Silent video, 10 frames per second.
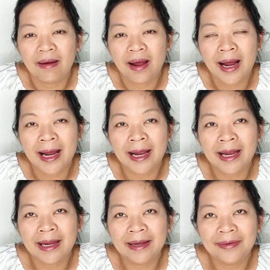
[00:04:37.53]

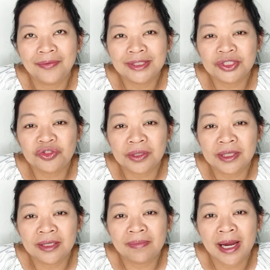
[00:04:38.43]
I was
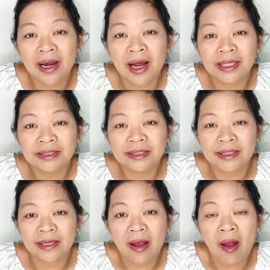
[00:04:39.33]
drinking my hot
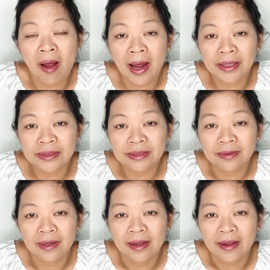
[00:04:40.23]
tea hot
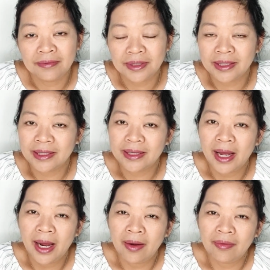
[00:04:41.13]
and
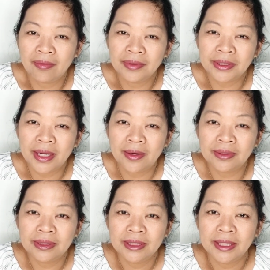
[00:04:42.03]
thinking, oh, you
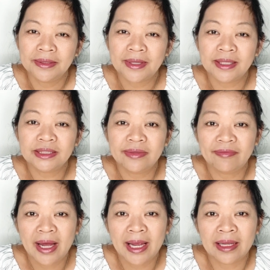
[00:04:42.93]
know, that's
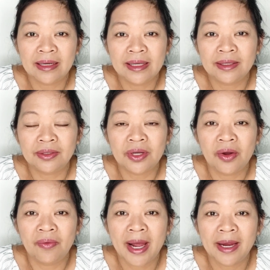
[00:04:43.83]
fine. It'll
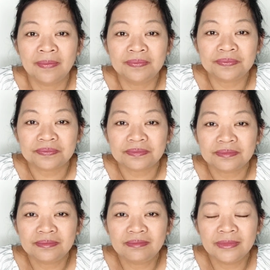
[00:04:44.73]
go away.
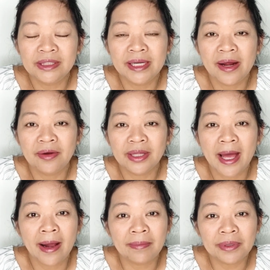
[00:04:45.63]
You know, a
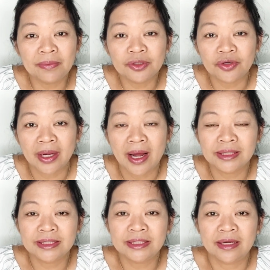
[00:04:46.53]
lot of people drink
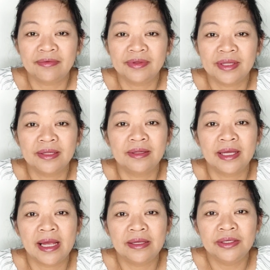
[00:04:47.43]
hot stuff and then
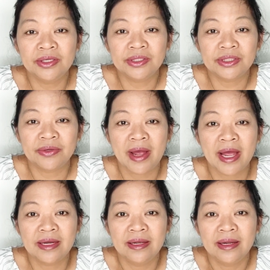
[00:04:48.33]
they get used to it,